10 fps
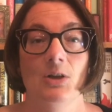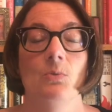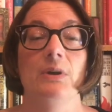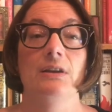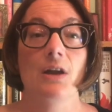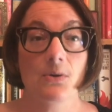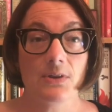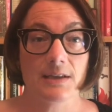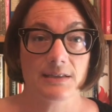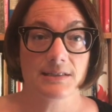We know
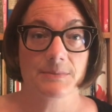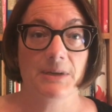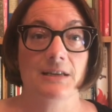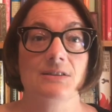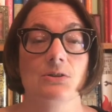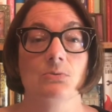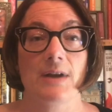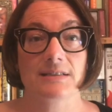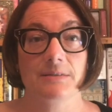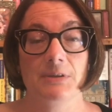this because the
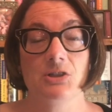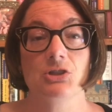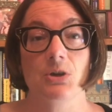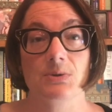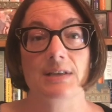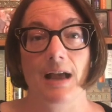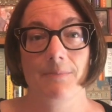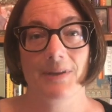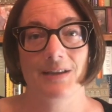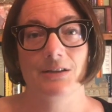recipe shows
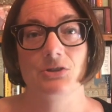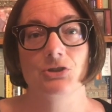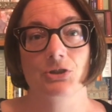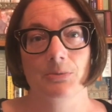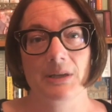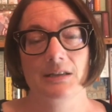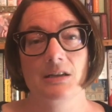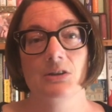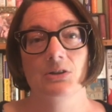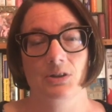up in a German
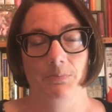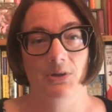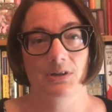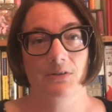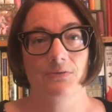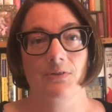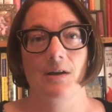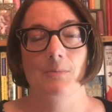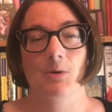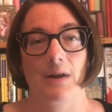cookbook
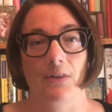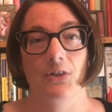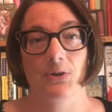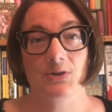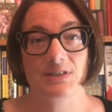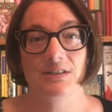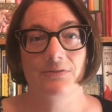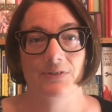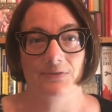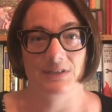from around
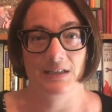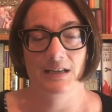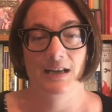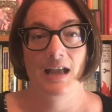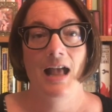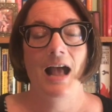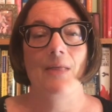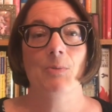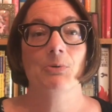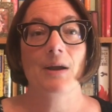1350,
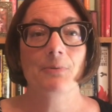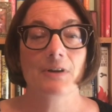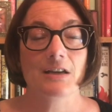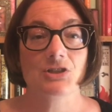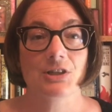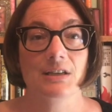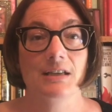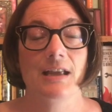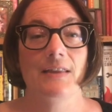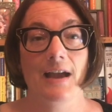and the preparation
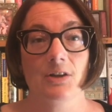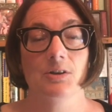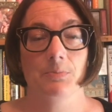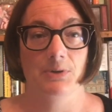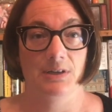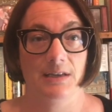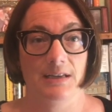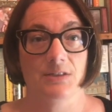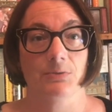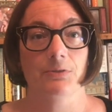in that cookbook
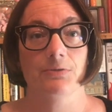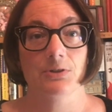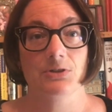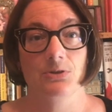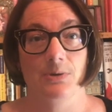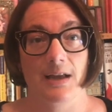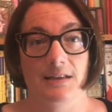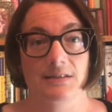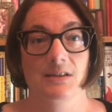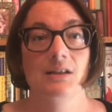is referred to
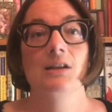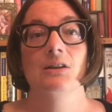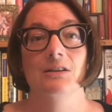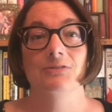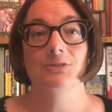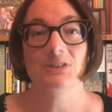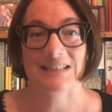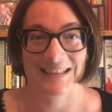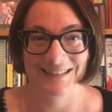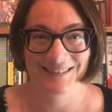as
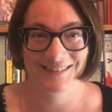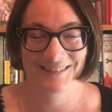Gefülten.